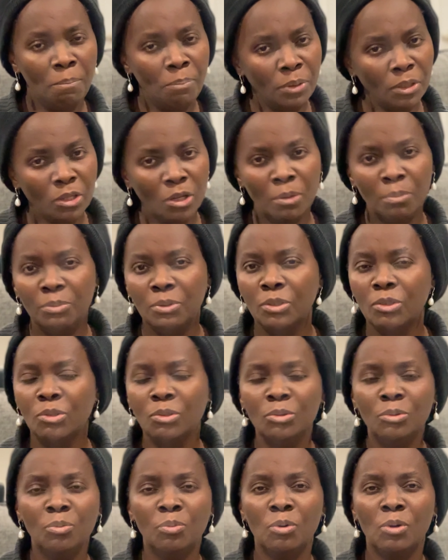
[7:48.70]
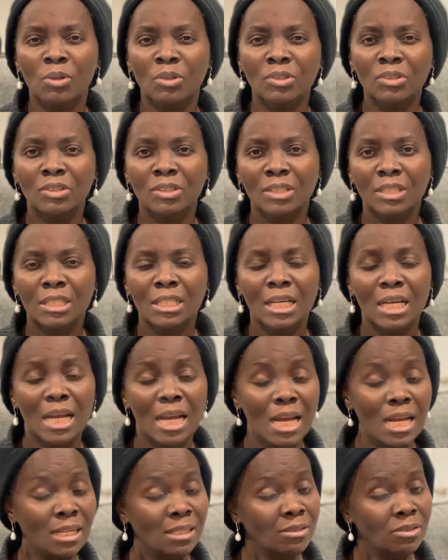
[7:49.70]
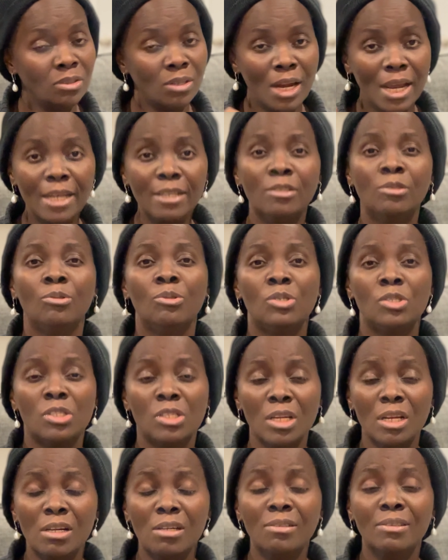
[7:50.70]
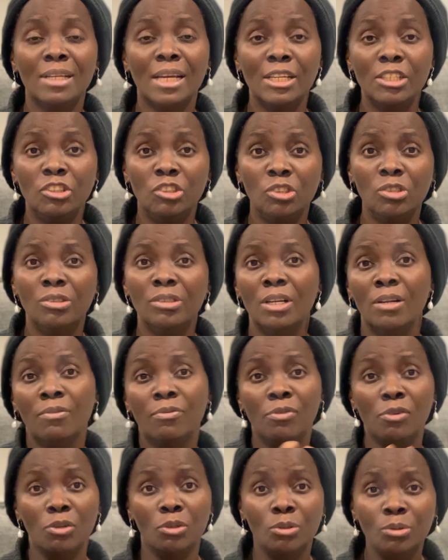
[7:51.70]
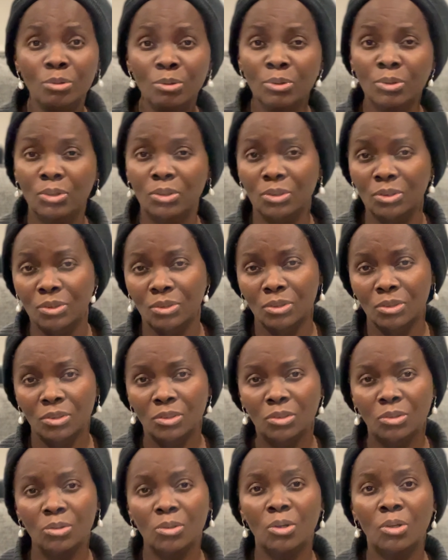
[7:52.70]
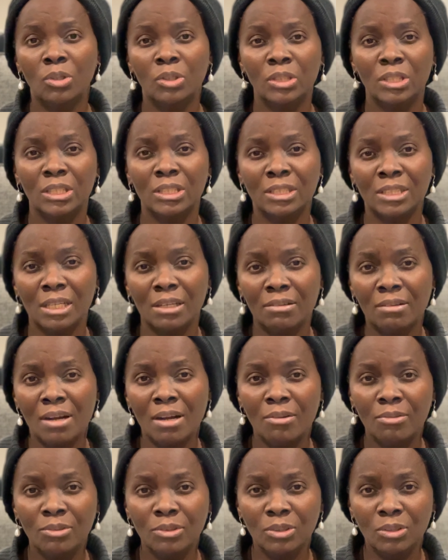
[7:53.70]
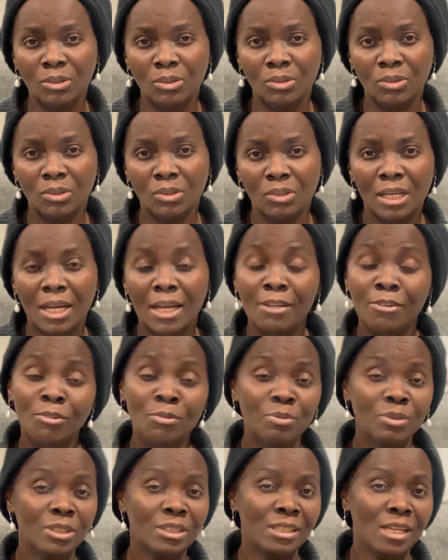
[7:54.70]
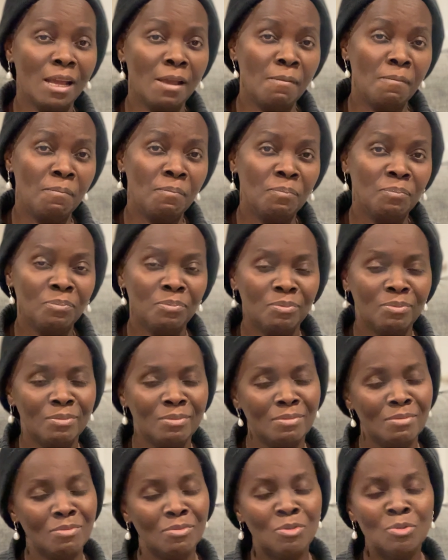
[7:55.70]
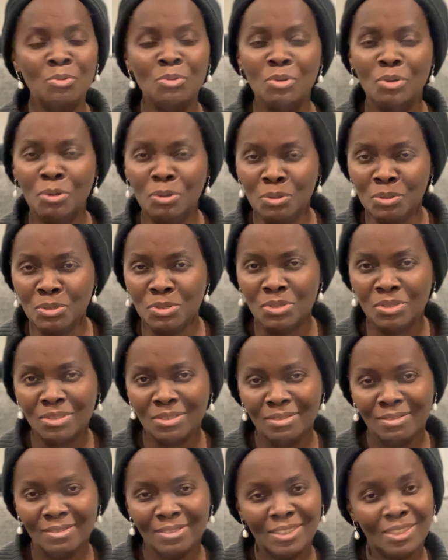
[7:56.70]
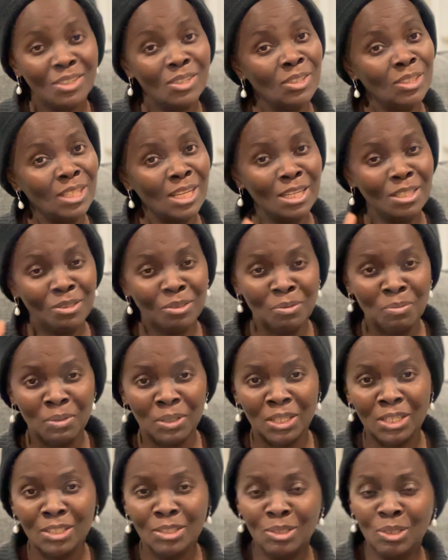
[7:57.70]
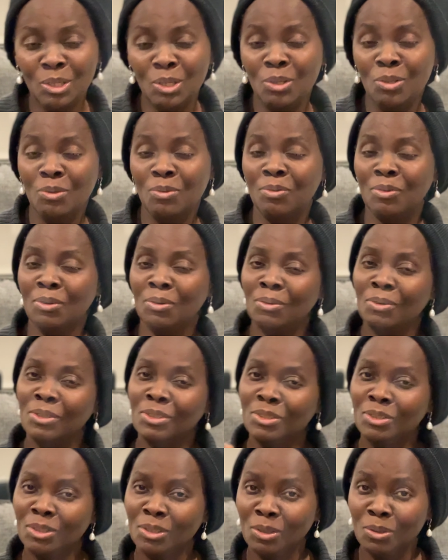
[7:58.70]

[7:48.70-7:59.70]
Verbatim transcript: Pick up the good one and try to sell Nigeria for good to others around you. And over time, who knows, others will begin to look forward to